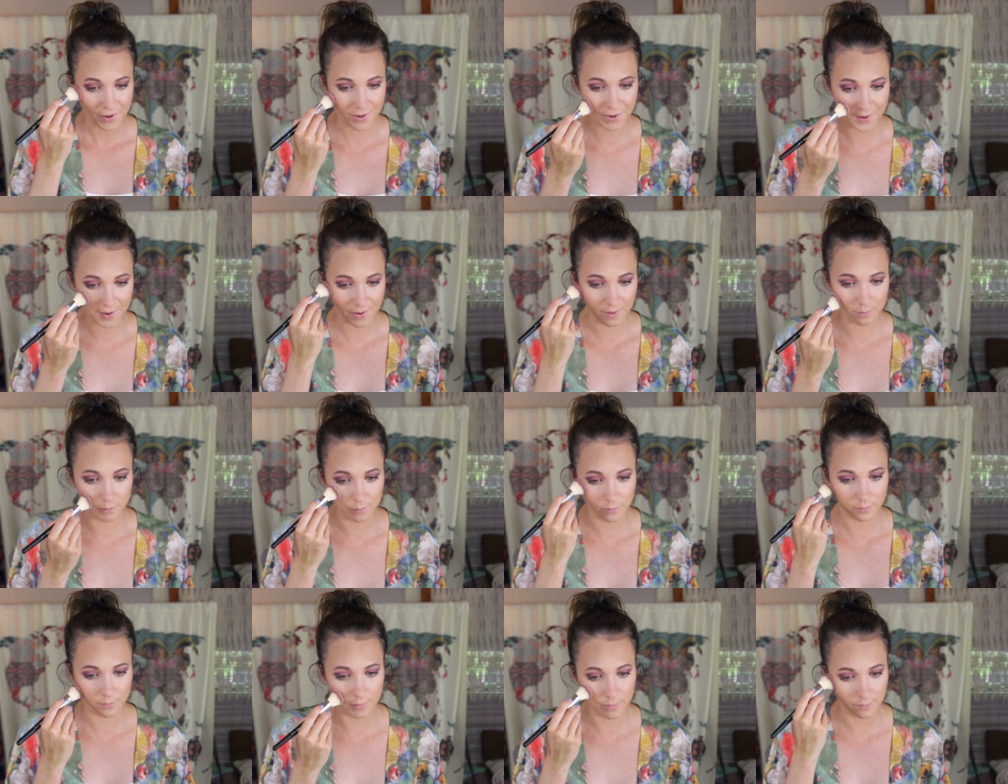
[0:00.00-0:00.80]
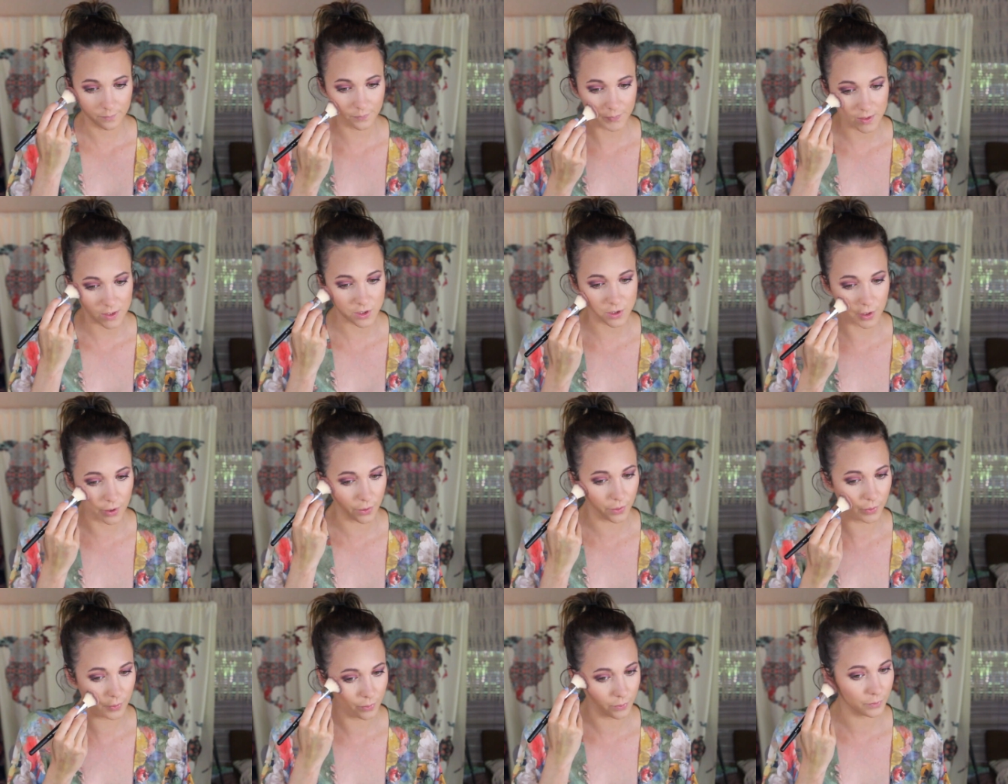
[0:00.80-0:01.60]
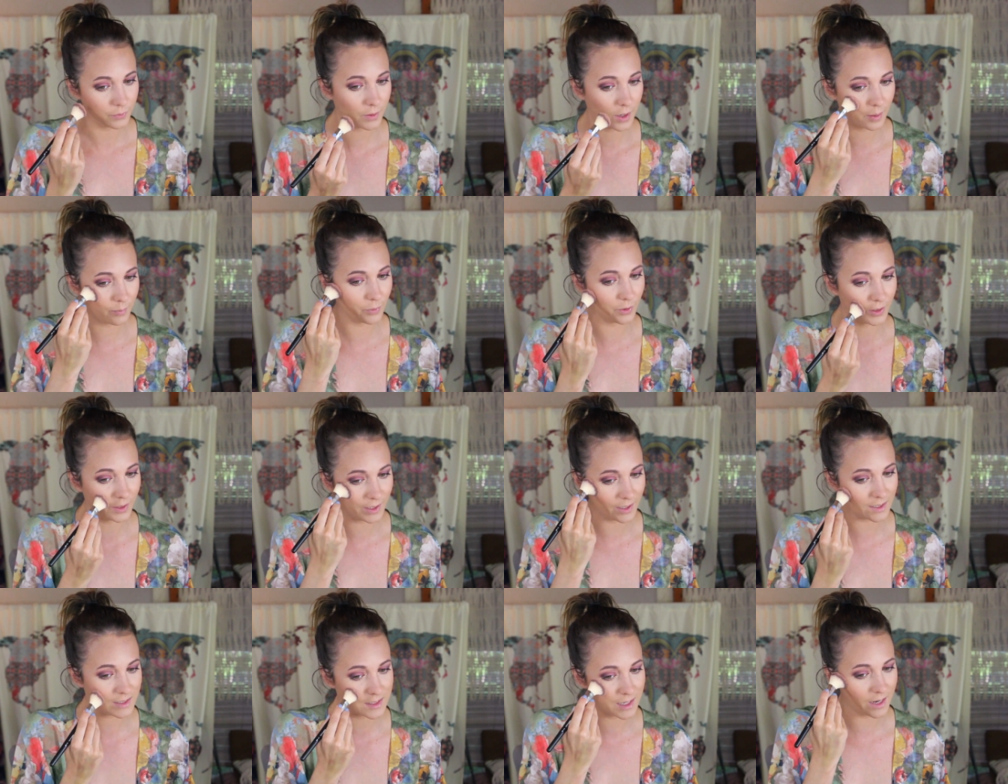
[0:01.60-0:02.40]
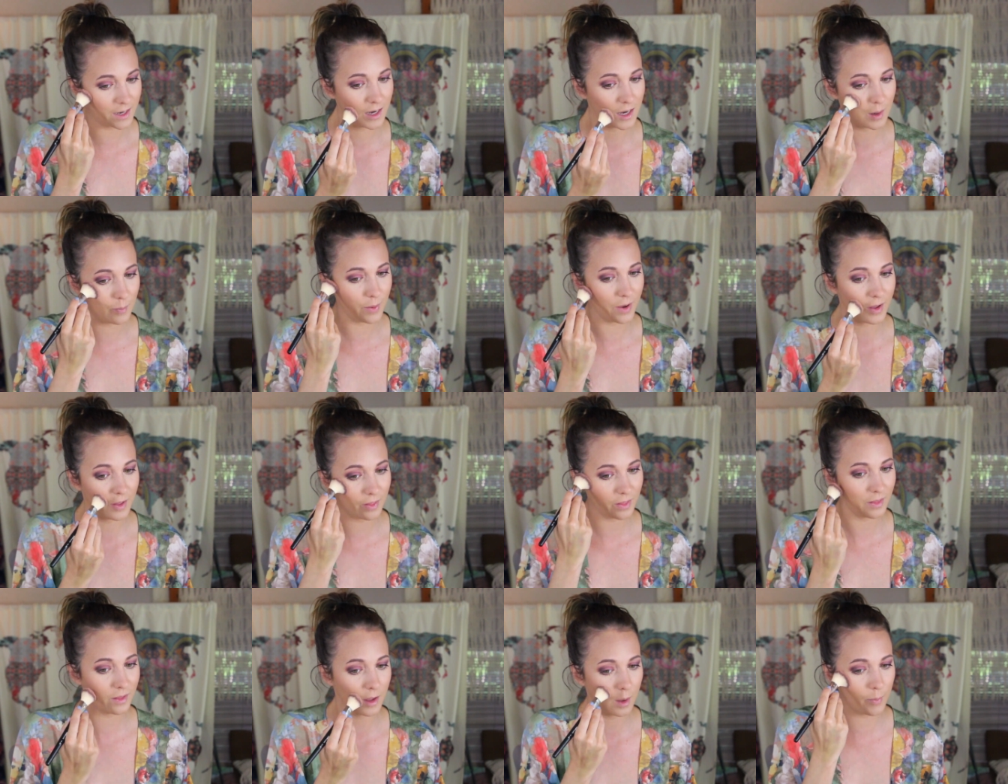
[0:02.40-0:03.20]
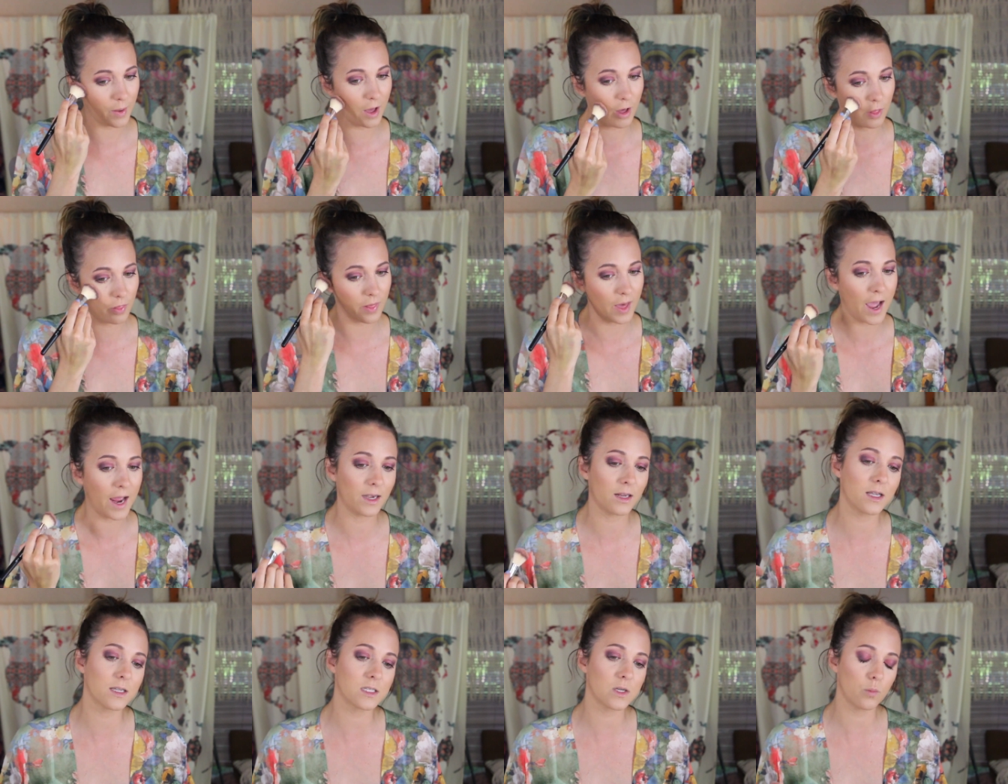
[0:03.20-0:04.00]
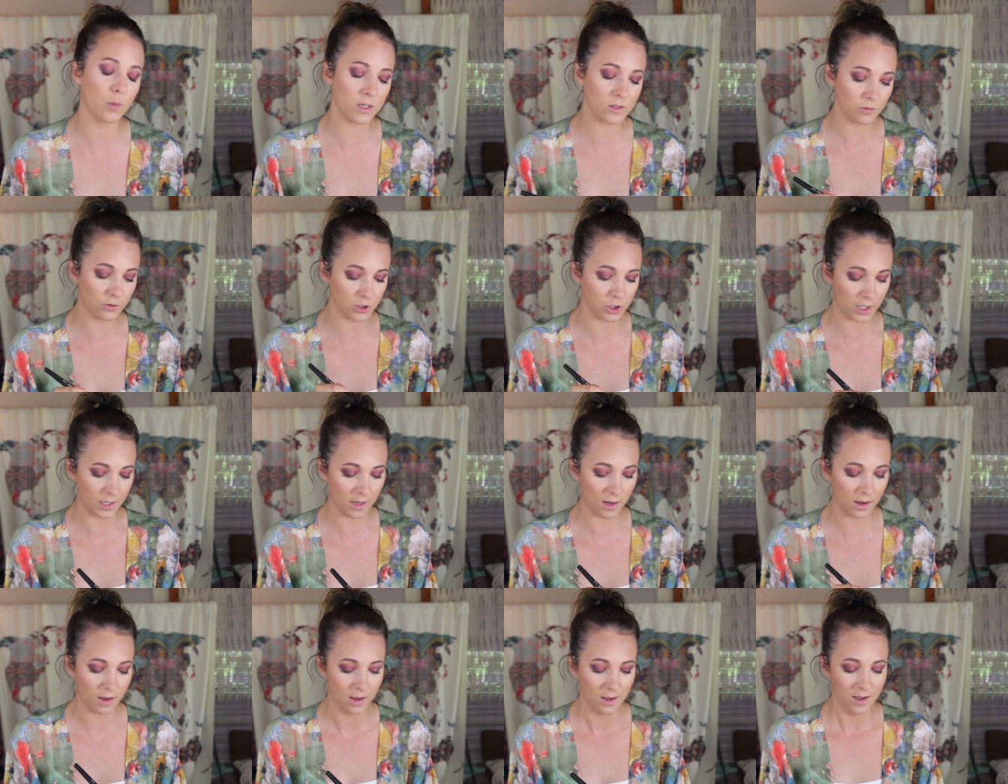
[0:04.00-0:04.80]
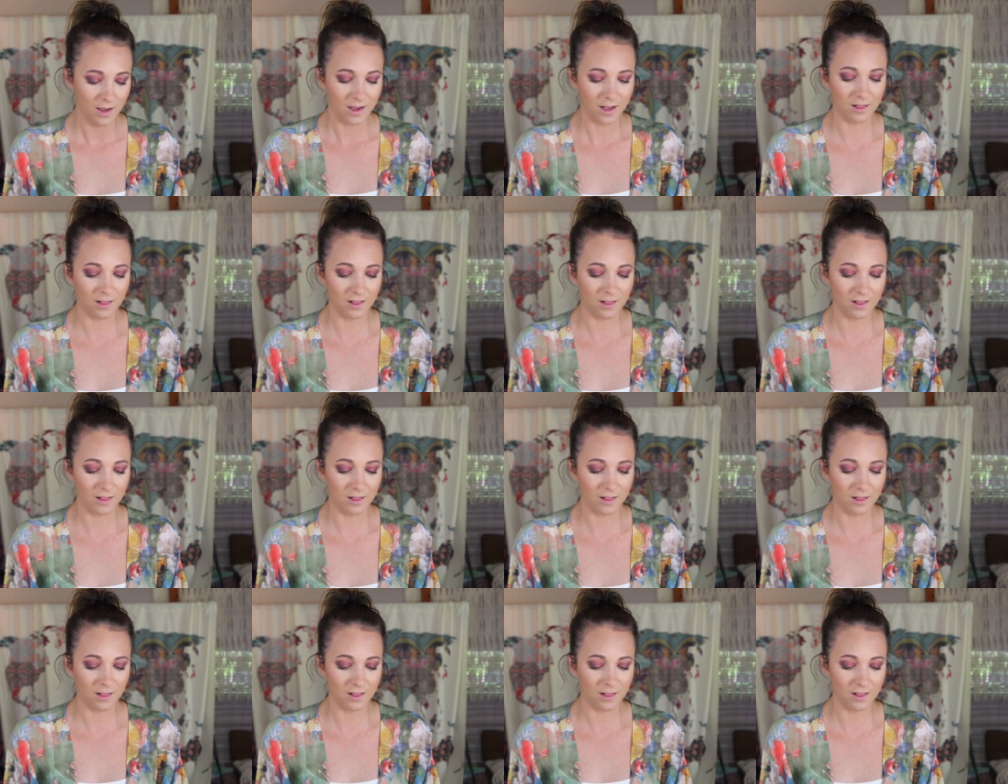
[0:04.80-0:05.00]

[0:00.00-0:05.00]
Um, so I'm really excited about about that because in West Virginia